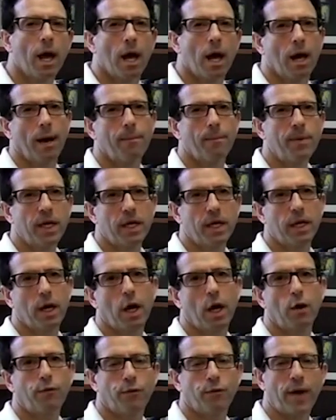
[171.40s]

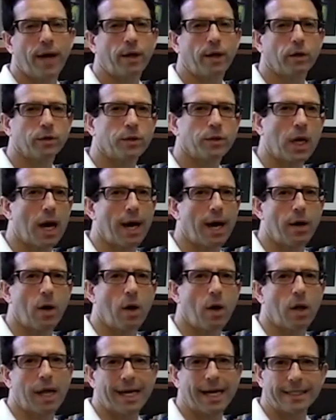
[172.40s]
amino, phenyl,
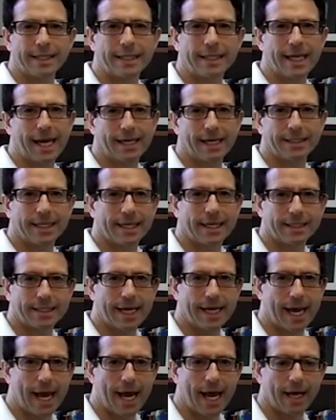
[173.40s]
diol, SCX,
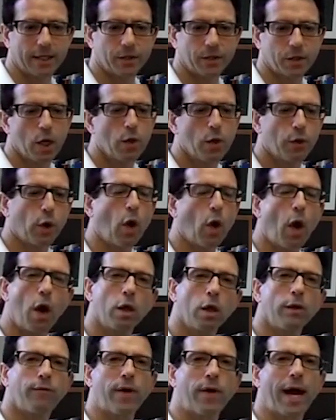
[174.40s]
SAX. They're
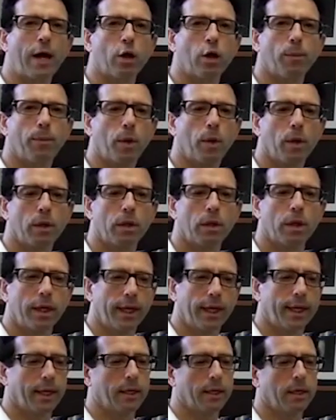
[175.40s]
all available
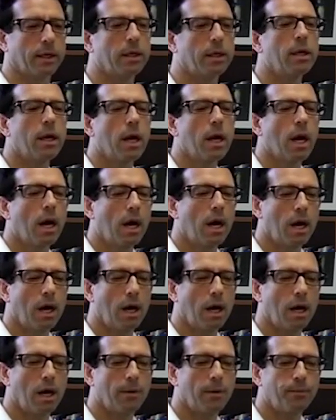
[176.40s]
in
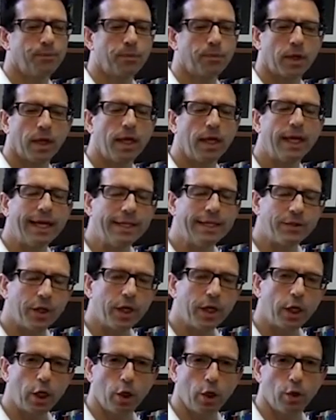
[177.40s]
an easy
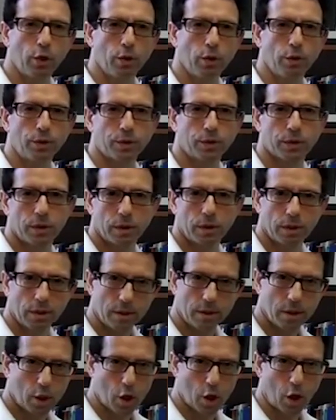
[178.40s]
to use
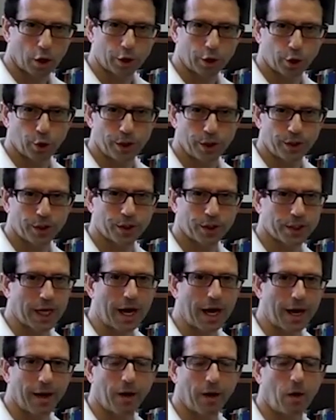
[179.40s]
cartridge
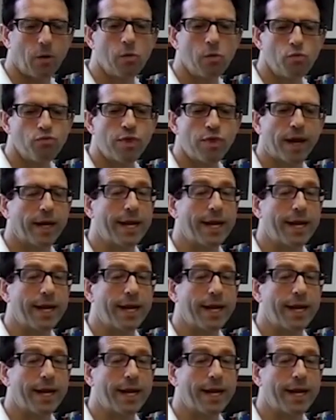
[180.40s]
style that